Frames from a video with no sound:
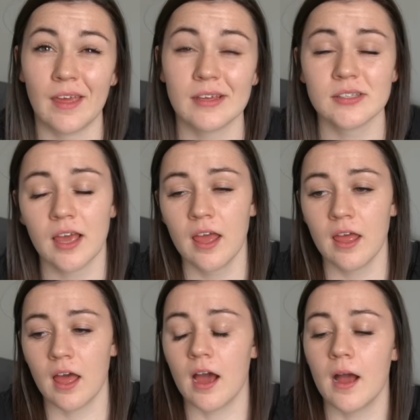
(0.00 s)
things.
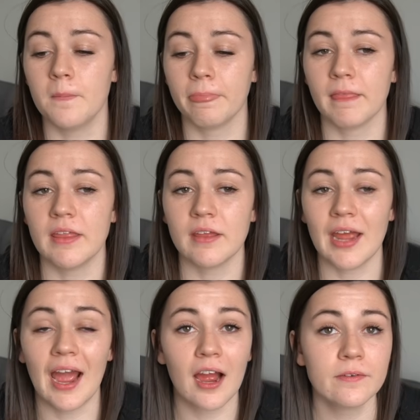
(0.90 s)
Um, and
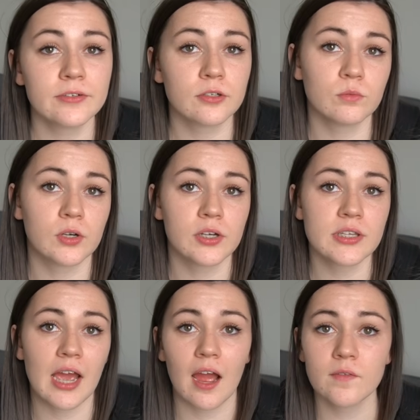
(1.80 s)
then
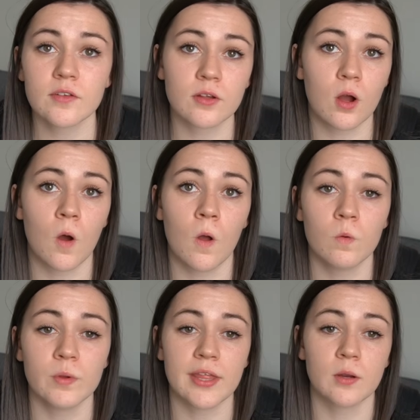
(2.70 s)
afterwards, after the
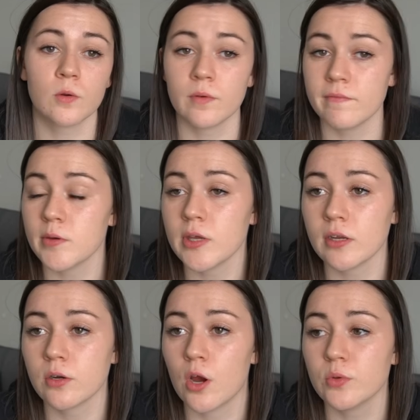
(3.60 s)
call, when they were reviewing
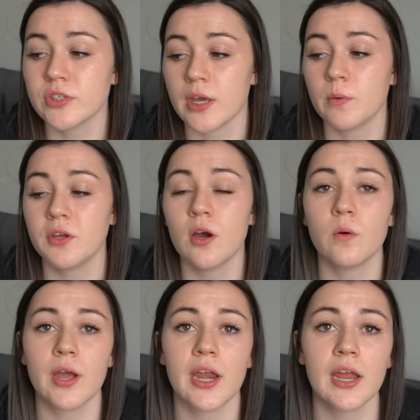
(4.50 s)
their notes, they would
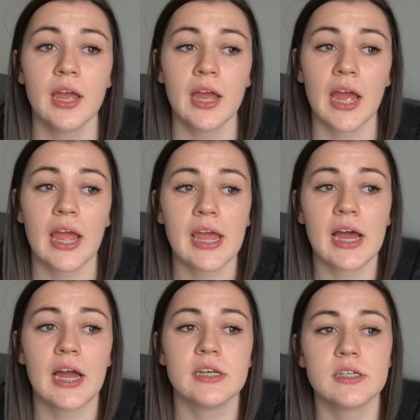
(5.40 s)
go in
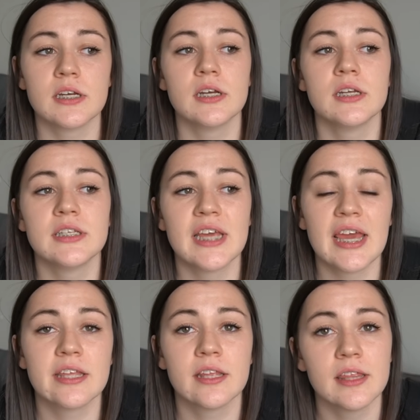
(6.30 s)
and
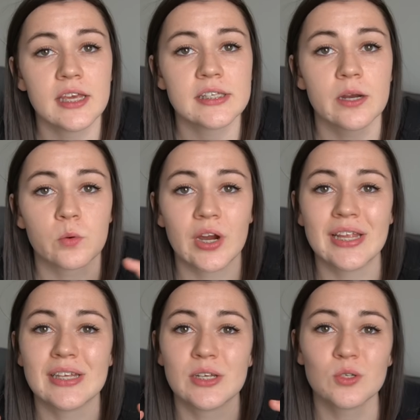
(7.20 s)
take the things that were
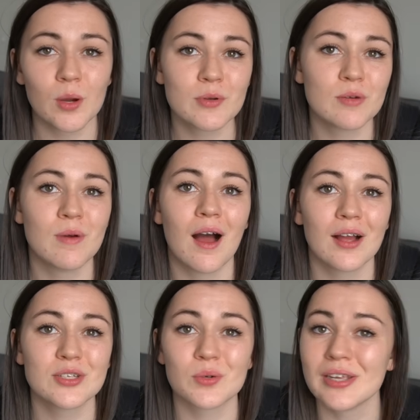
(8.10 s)
in the description
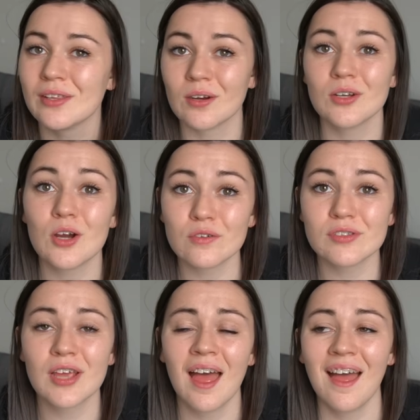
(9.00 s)
box or in their
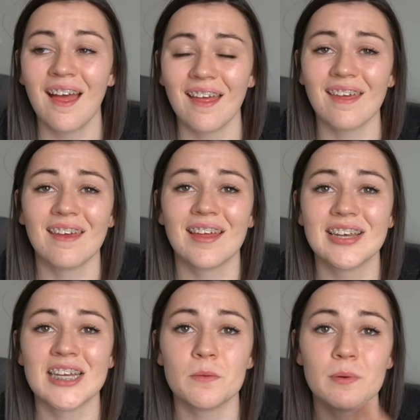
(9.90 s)
notes
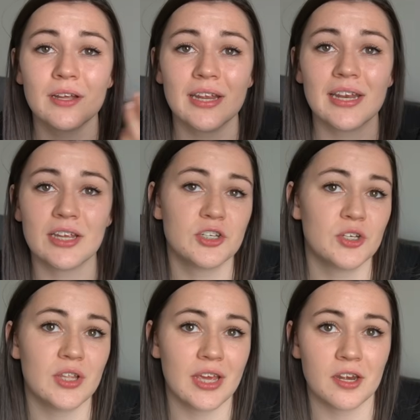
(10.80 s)
and put it
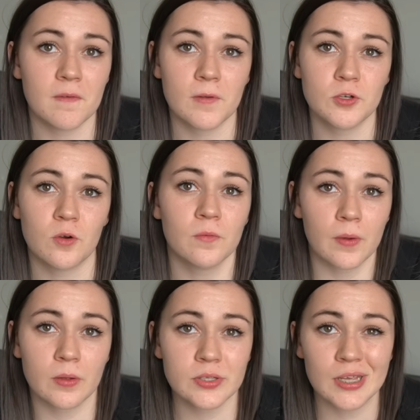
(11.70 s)
into the individual
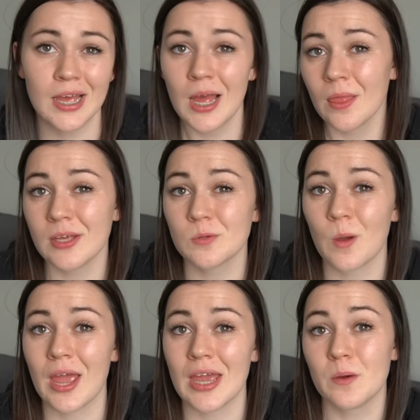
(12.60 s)
fields. This
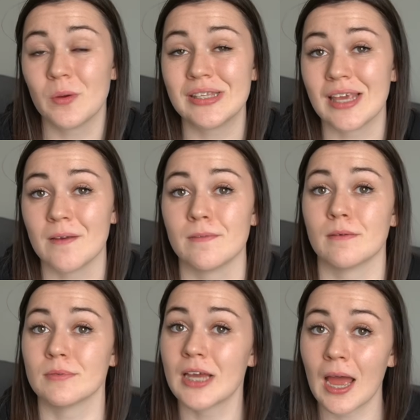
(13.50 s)
way it would save
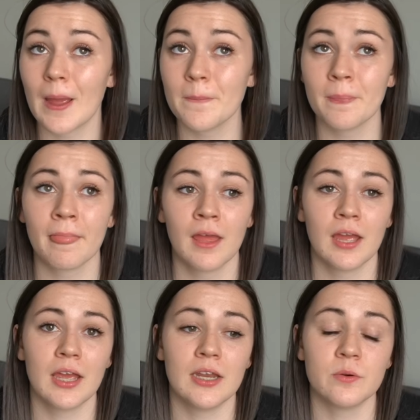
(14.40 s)
them time
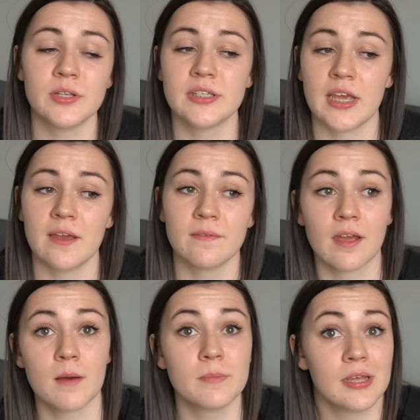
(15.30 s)
and it would save the
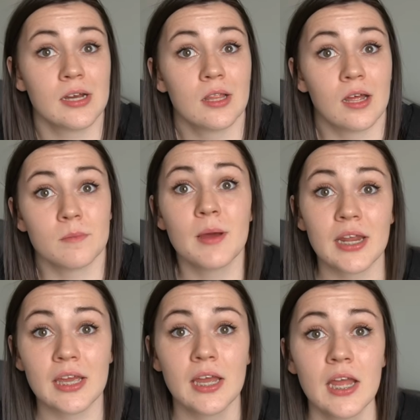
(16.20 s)
company a lot of
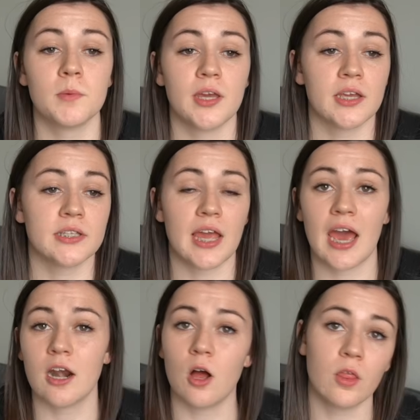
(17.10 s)
money because they
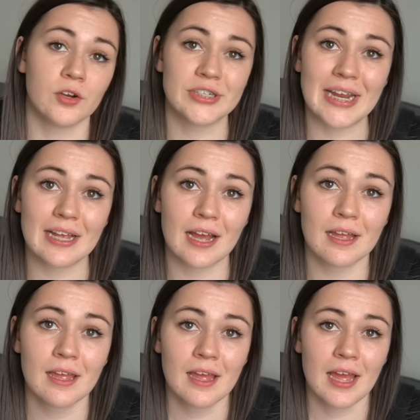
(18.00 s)
had all their
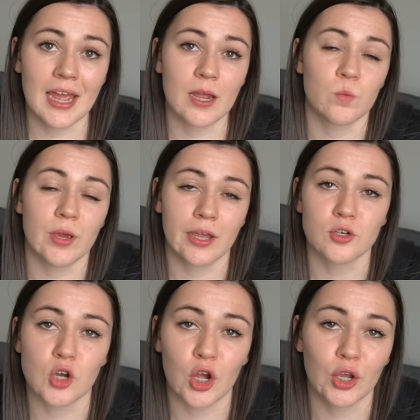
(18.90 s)
data and we
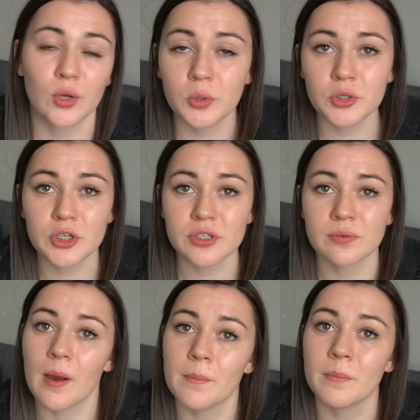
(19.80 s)
could draw conclusions
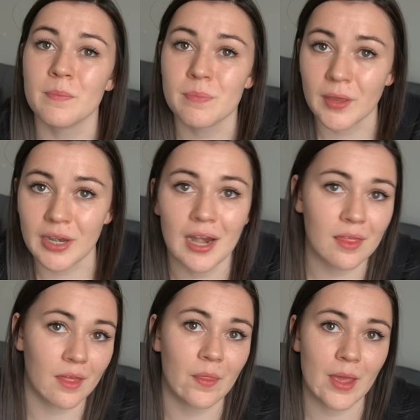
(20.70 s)
from the data
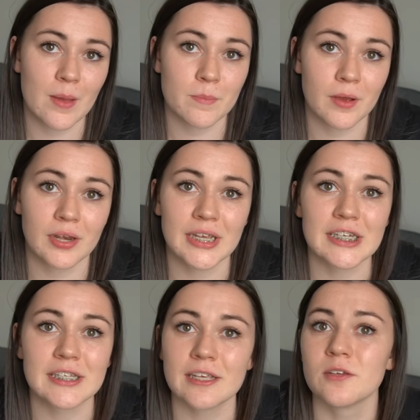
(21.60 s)
that they input
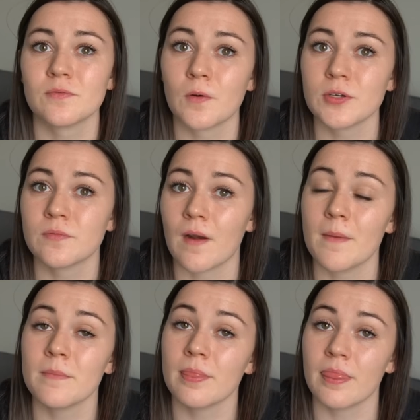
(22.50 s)
into Salesforce
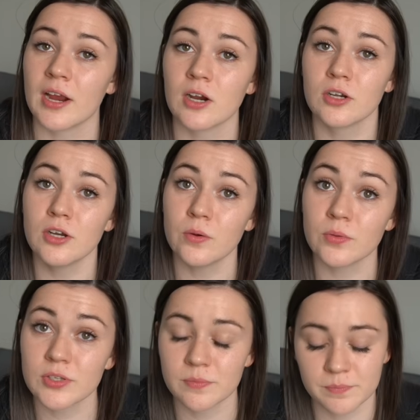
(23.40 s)
from their
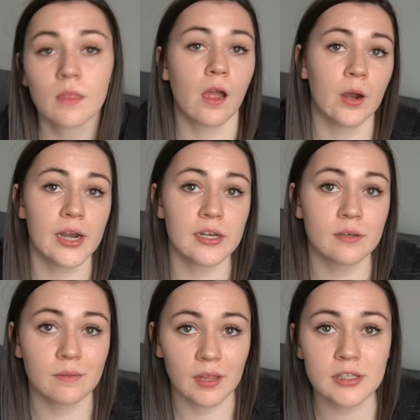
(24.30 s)
notes. All right,
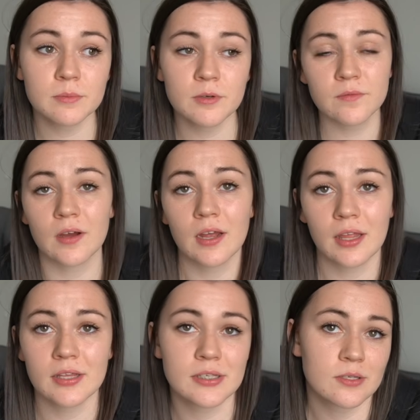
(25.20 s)
let's move on.
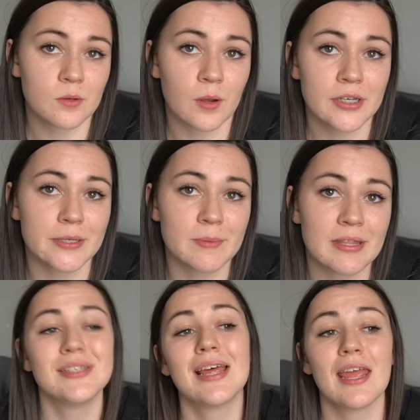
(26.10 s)
And this is going to be
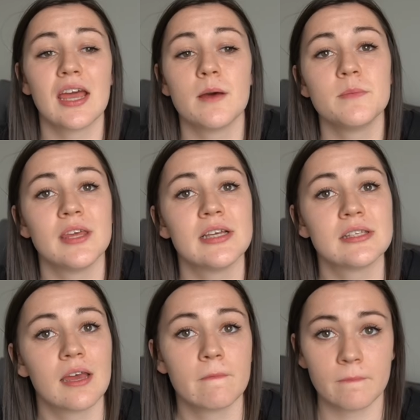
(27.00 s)
setting up things
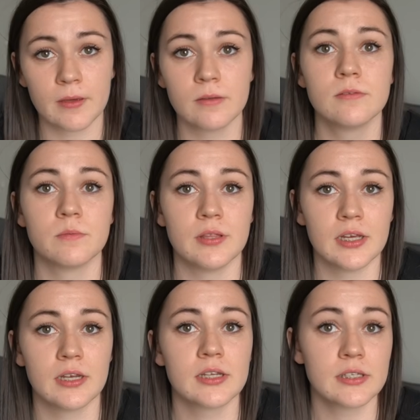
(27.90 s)
like fields
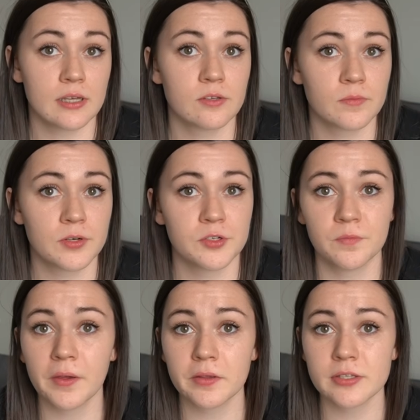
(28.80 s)
within Salesforce. So
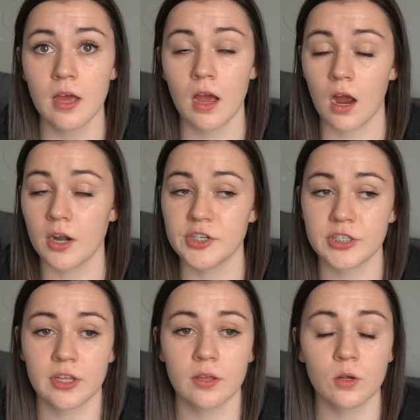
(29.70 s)
fields are
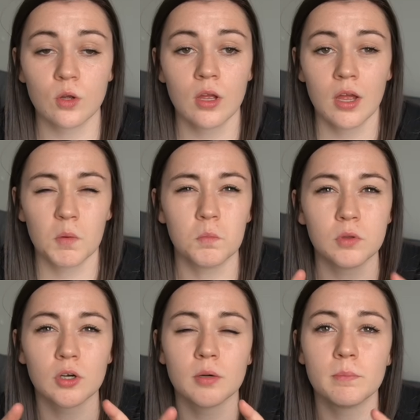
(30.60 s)
just a little
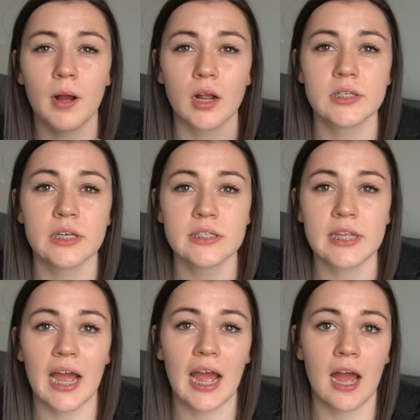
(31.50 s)
blurb boxes
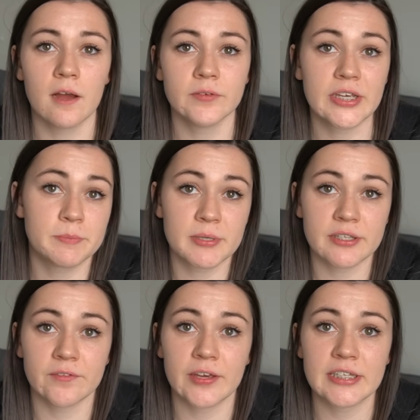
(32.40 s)
that have a
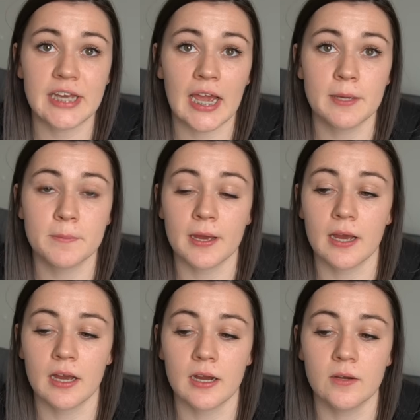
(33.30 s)
specific type
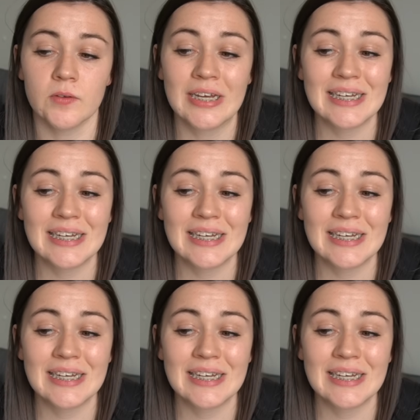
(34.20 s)
of